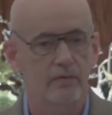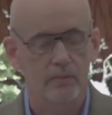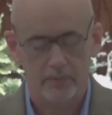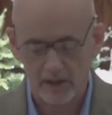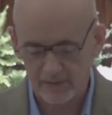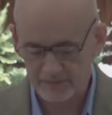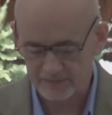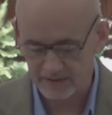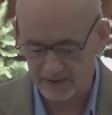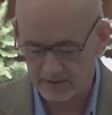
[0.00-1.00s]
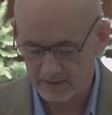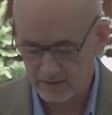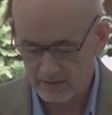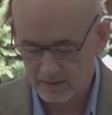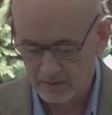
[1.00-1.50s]
through prophecy
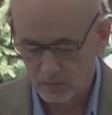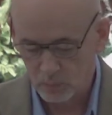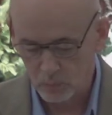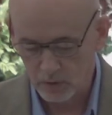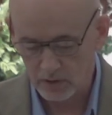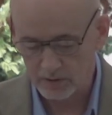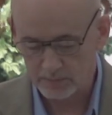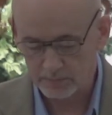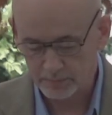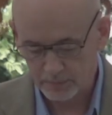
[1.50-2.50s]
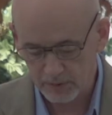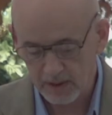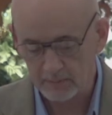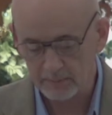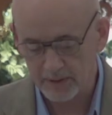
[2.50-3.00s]
were
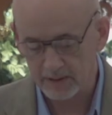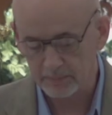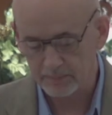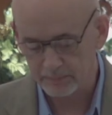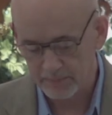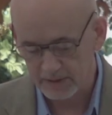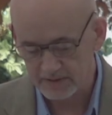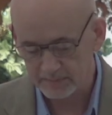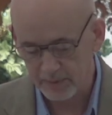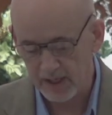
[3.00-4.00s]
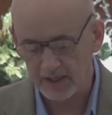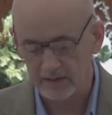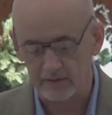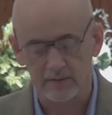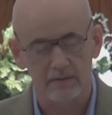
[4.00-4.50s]
being
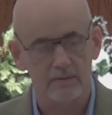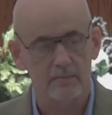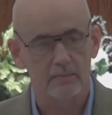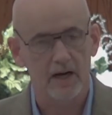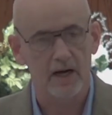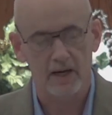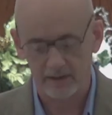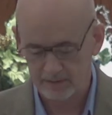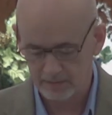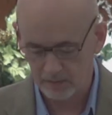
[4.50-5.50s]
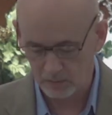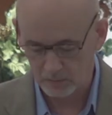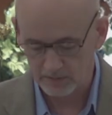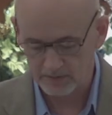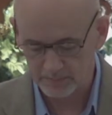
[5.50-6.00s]
inspired by the
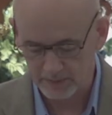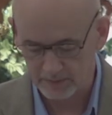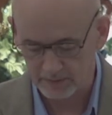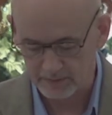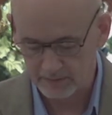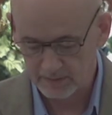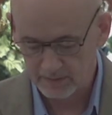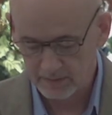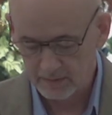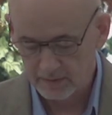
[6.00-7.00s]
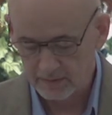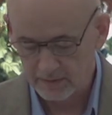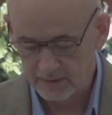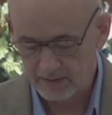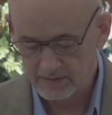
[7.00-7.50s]
Holy Spirit.
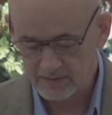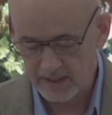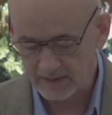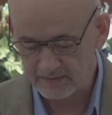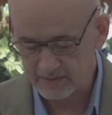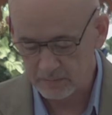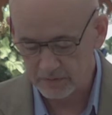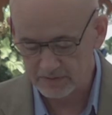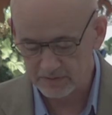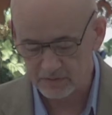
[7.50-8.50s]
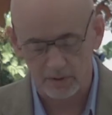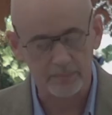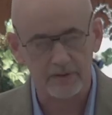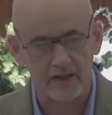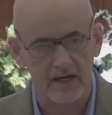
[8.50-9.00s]
And it's not someone's
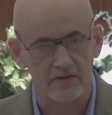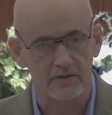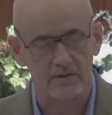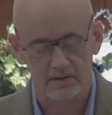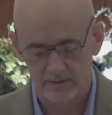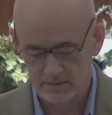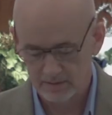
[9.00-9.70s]
interpretation.